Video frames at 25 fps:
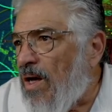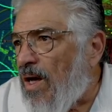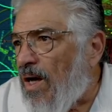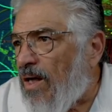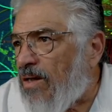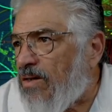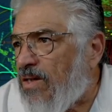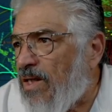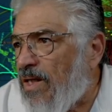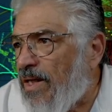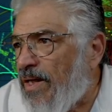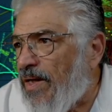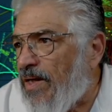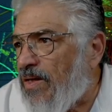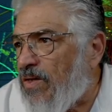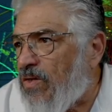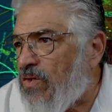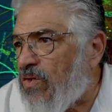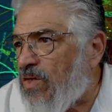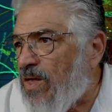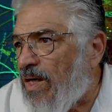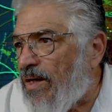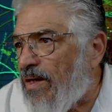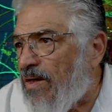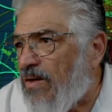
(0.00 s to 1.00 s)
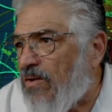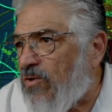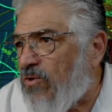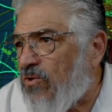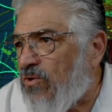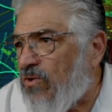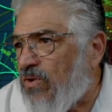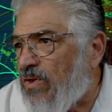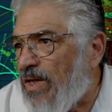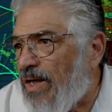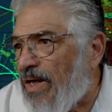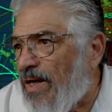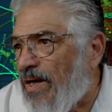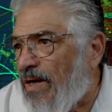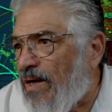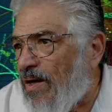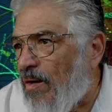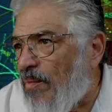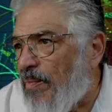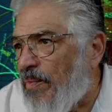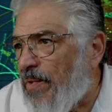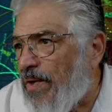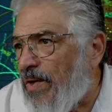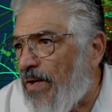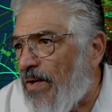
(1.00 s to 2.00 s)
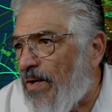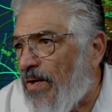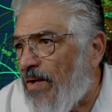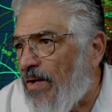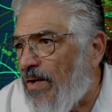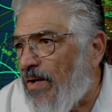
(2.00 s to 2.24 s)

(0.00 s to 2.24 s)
tell you in a second as soon as I get it up here.